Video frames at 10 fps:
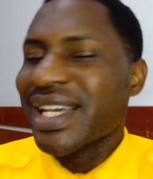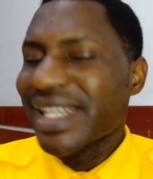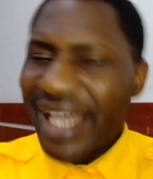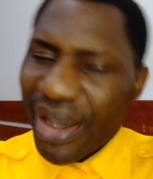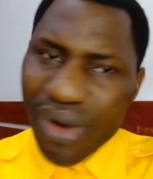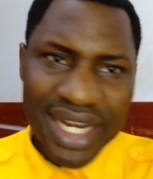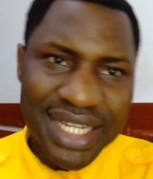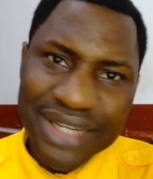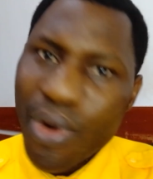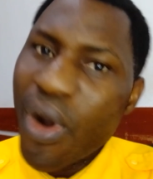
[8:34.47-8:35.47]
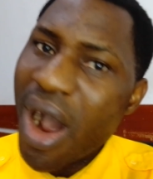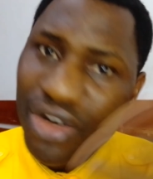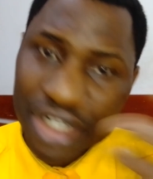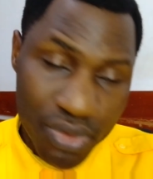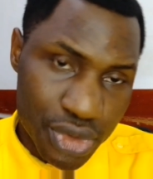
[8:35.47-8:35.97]
They already know how
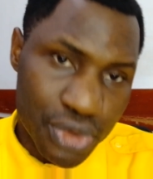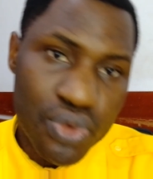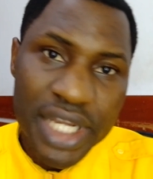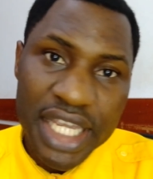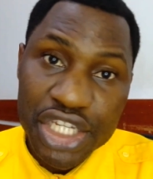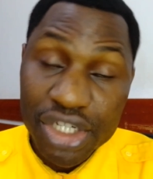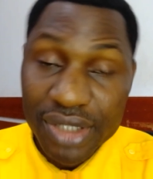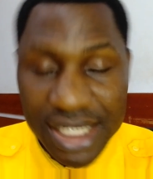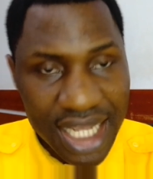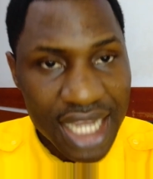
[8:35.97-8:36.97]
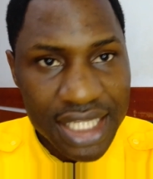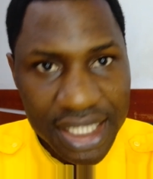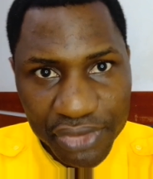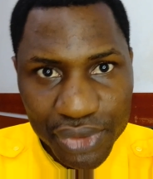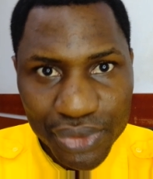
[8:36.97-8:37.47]
they will do the insurance and
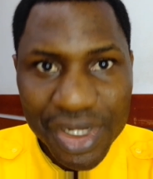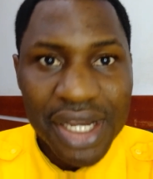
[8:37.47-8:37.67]
give you.